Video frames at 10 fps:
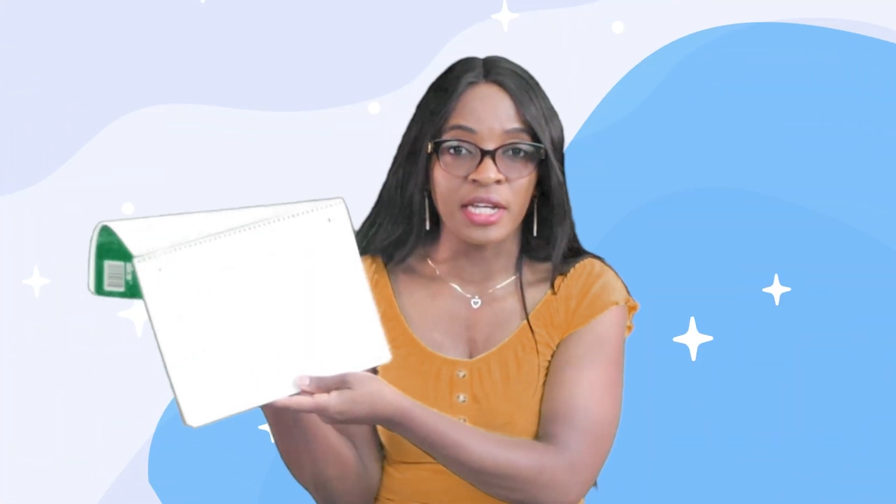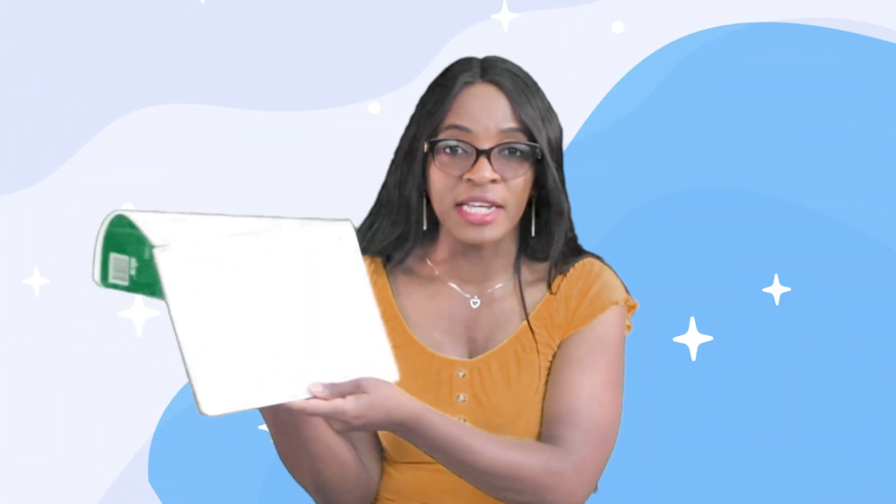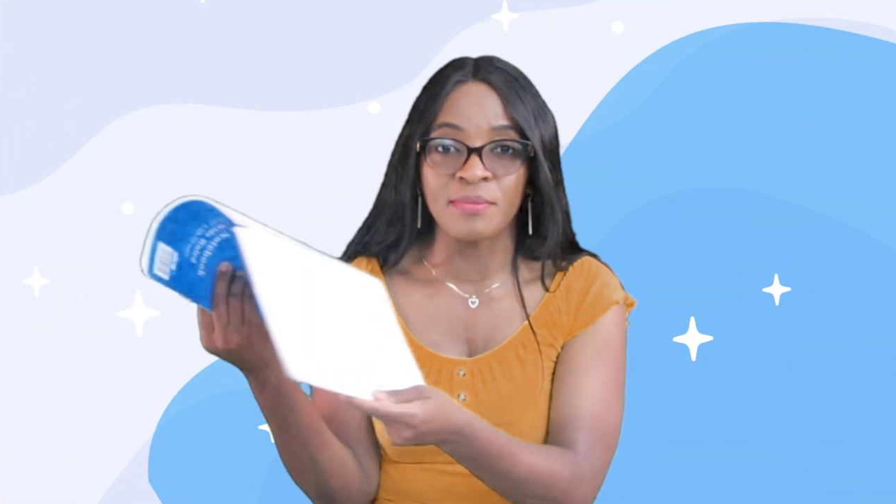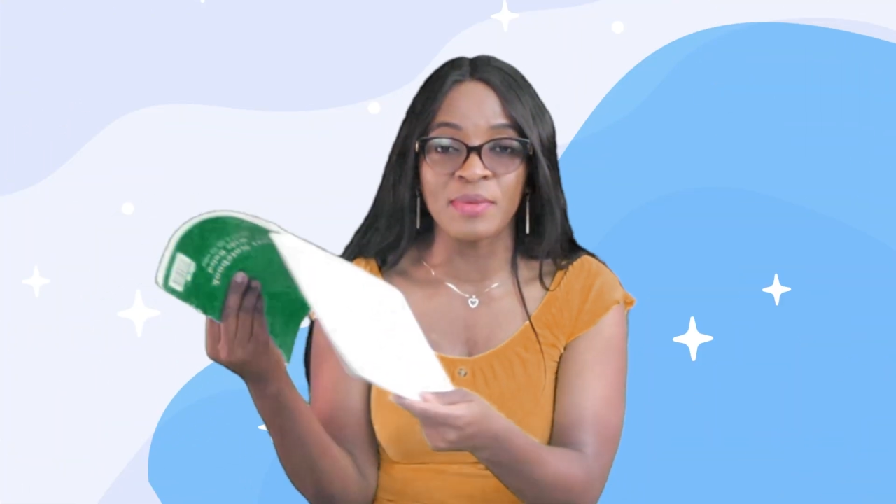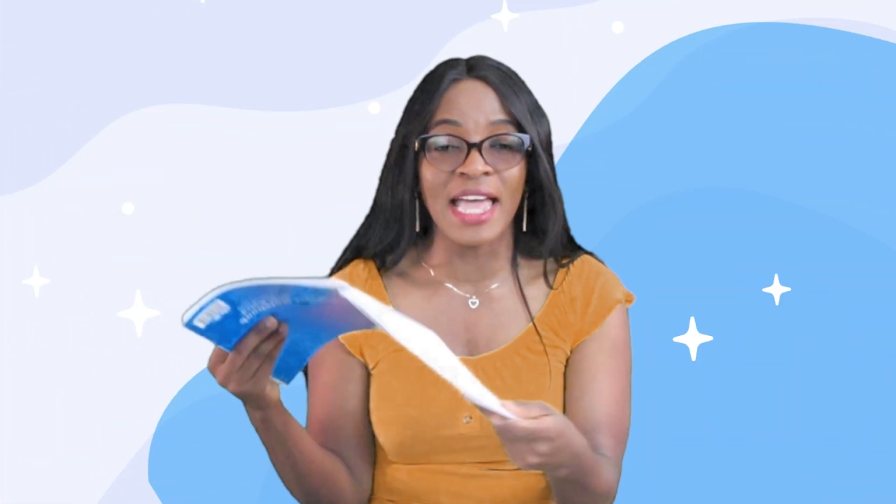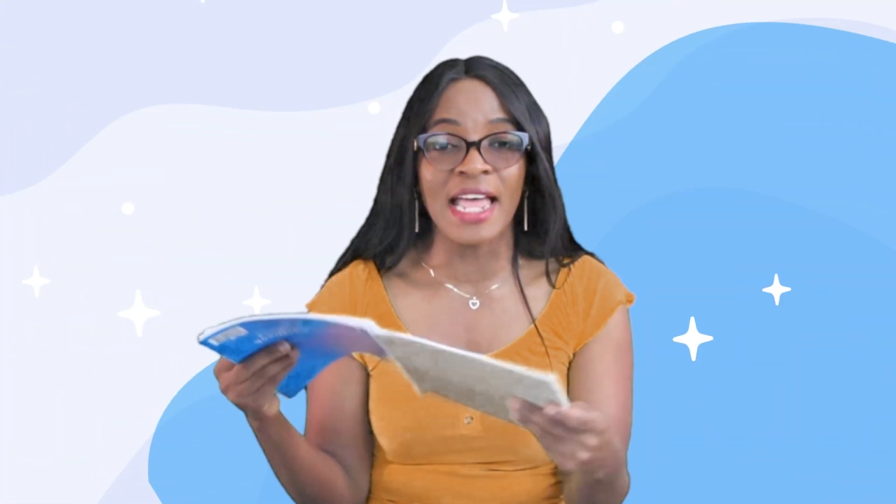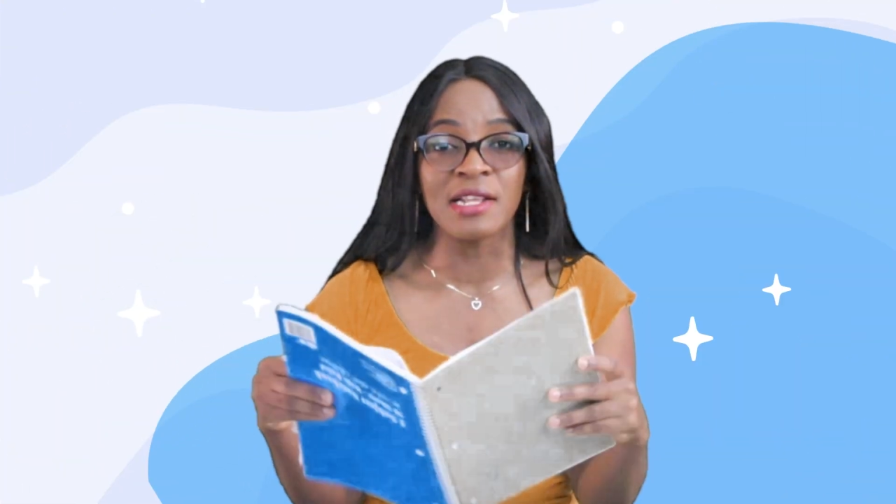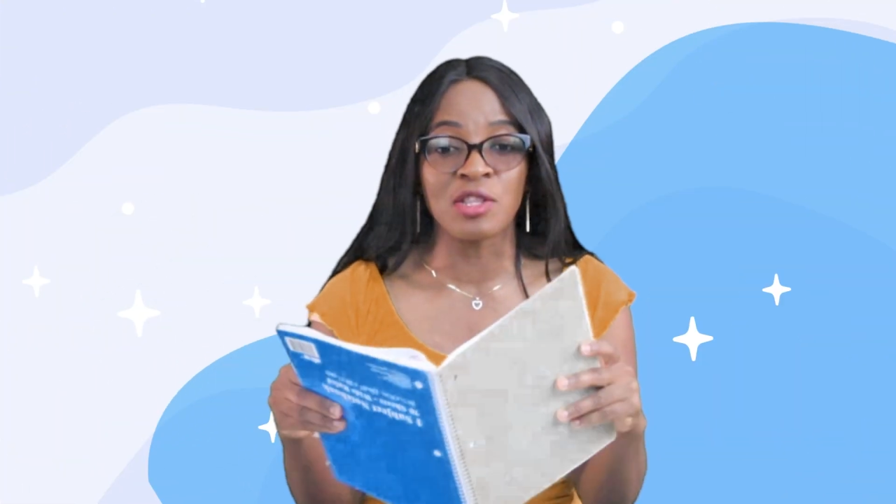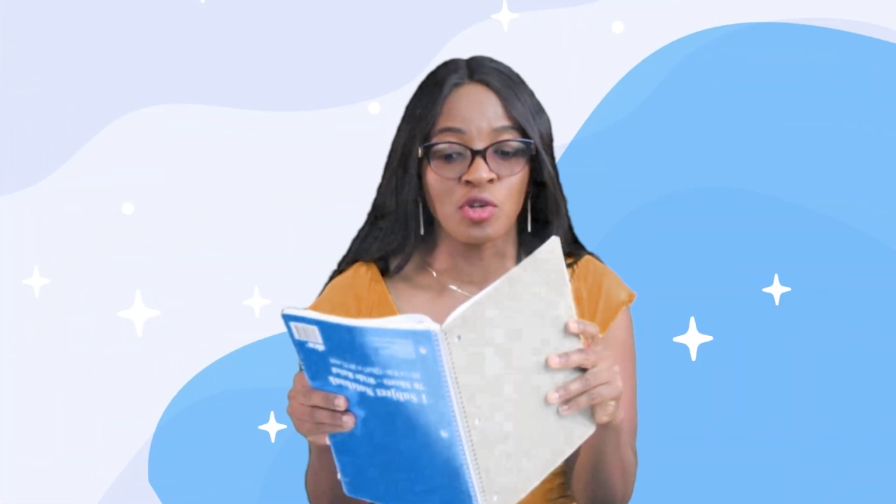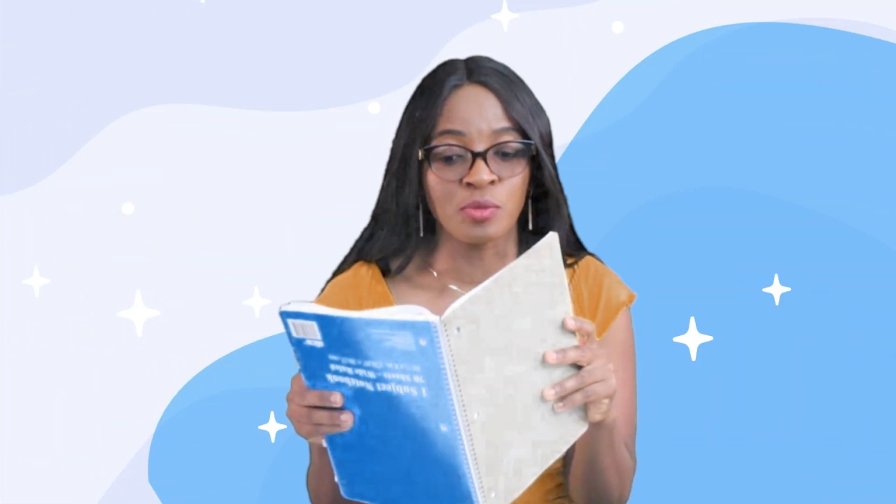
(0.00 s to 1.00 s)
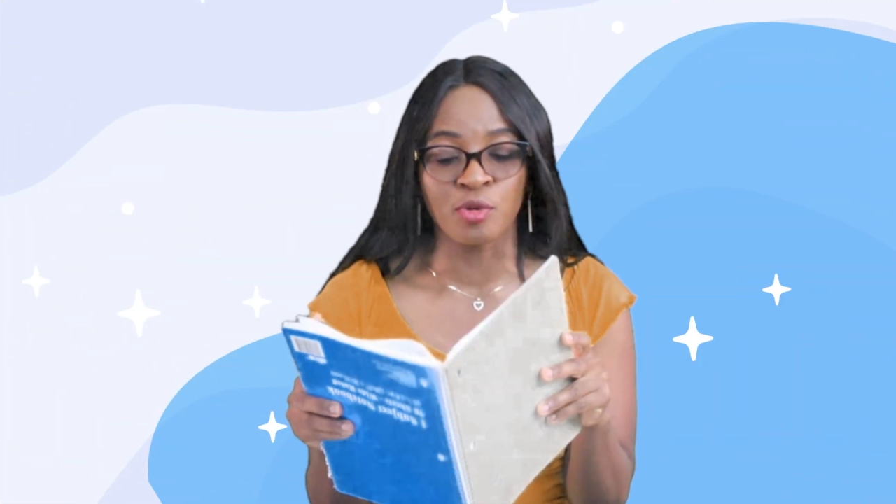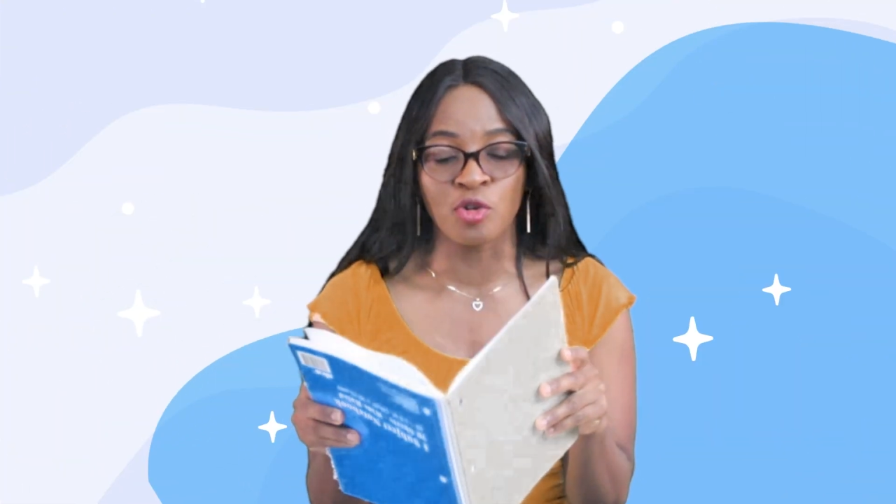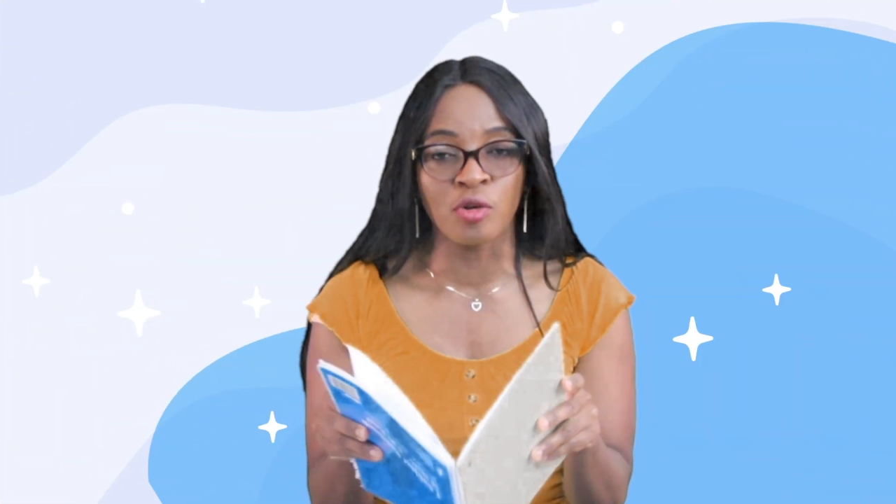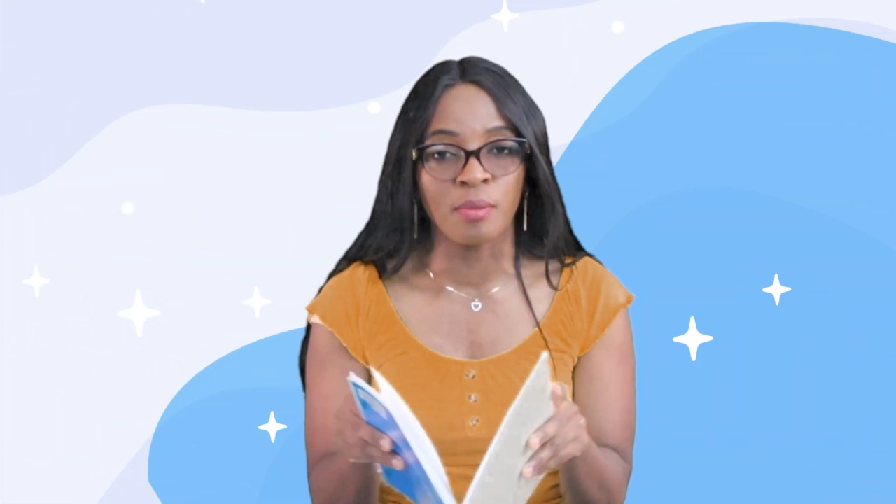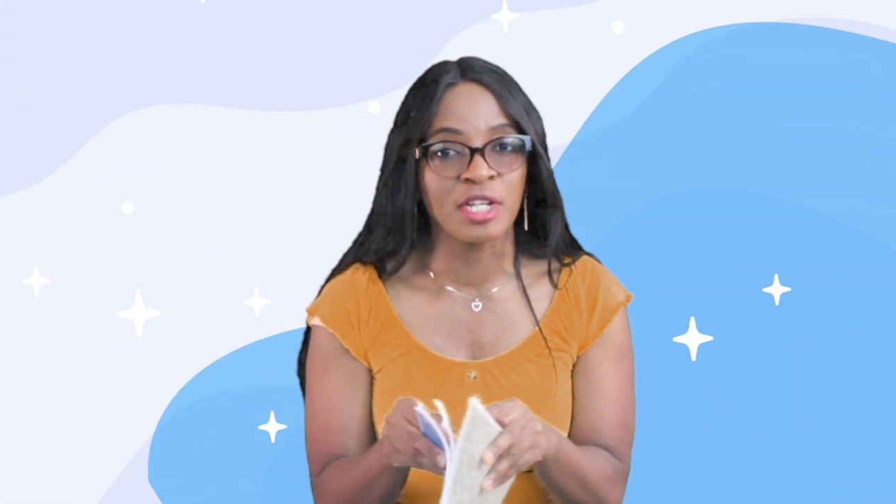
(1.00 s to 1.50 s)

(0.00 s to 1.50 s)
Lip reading: It can be any notebook.